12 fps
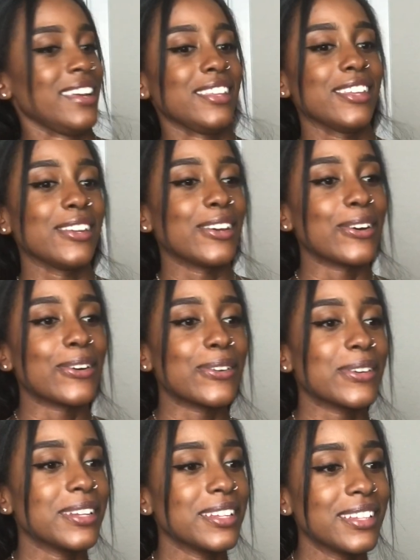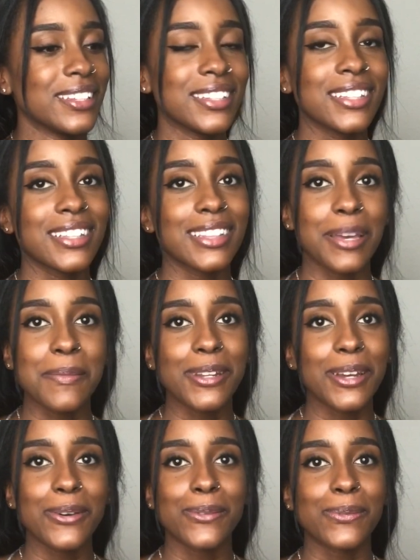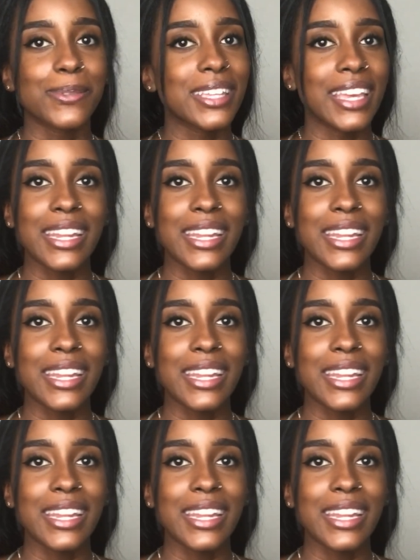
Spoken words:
you know, let me know